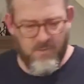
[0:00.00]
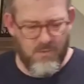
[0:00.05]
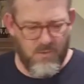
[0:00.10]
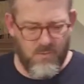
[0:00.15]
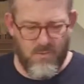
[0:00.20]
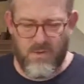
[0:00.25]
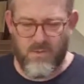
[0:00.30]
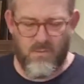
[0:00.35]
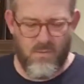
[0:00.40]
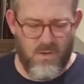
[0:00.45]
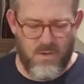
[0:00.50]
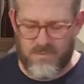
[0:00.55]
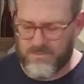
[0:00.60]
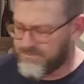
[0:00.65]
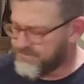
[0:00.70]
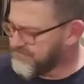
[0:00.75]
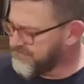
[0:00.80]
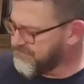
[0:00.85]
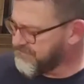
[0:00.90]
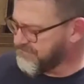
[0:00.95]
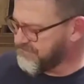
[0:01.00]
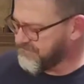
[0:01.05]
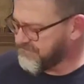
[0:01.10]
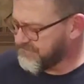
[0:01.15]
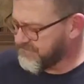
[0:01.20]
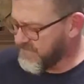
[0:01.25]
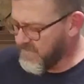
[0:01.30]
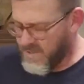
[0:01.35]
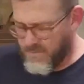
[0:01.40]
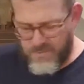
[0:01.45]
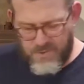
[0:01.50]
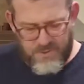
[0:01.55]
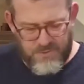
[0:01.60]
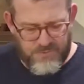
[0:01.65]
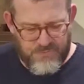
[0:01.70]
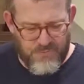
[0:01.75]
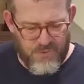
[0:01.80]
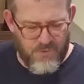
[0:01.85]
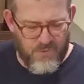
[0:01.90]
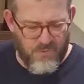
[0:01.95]
what we want. Then we're going
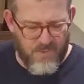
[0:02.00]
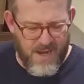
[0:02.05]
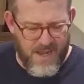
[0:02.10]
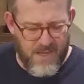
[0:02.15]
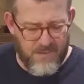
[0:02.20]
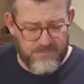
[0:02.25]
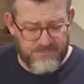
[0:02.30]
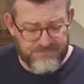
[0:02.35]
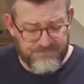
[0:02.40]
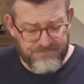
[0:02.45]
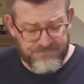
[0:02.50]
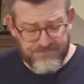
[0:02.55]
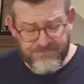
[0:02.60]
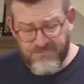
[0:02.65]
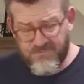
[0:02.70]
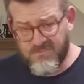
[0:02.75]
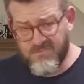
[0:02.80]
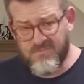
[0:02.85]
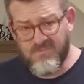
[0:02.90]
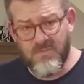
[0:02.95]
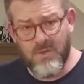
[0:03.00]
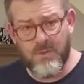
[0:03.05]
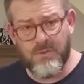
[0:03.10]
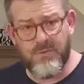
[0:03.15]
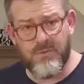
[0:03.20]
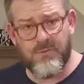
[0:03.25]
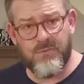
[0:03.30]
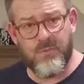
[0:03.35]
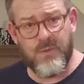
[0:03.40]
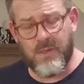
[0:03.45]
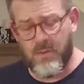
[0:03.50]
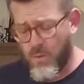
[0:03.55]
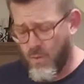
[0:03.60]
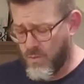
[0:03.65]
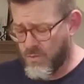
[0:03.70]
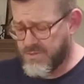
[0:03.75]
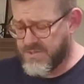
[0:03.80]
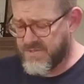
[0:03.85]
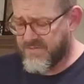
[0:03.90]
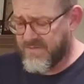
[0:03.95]
to turn around and do
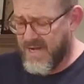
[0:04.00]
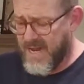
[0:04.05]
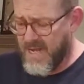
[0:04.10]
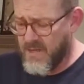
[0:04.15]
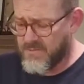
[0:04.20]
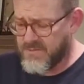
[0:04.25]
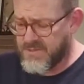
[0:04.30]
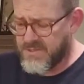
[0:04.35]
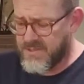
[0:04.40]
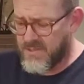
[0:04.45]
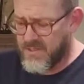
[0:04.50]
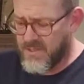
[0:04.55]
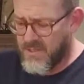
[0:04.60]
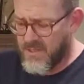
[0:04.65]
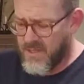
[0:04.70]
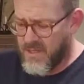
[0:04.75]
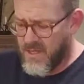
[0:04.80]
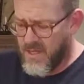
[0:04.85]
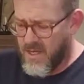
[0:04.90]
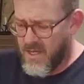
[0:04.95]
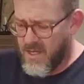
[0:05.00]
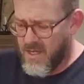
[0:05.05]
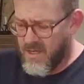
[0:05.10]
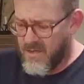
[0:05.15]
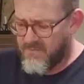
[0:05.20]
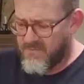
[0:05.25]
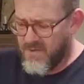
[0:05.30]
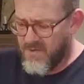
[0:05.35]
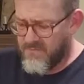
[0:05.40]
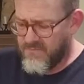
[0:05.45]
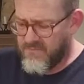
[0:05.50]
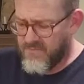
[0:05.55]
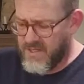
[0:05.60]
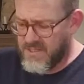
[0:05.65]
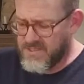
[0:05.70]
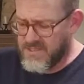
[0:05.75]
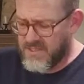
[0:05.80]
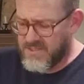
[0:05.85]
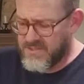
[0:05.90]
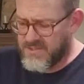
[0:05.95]
3/4 of an ounce of
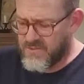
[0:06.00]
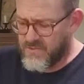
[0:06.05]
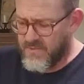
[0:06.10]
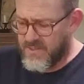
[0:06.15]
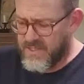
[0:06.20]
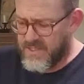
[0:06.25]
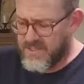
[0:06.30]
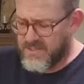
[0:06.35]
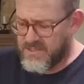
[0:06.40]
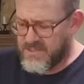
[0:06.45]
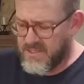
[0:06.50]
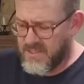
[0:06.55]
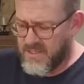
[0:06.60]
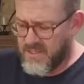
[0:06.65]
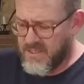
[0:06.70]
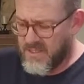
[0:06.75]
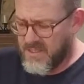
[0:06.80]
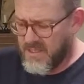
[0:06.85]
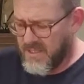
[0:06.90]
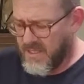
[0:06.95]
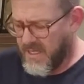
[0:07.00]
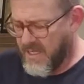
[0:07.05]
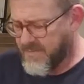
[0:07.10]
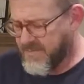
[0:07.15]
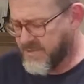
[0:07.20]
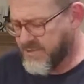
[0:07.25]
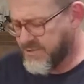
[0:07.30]
freshly squeezed lemon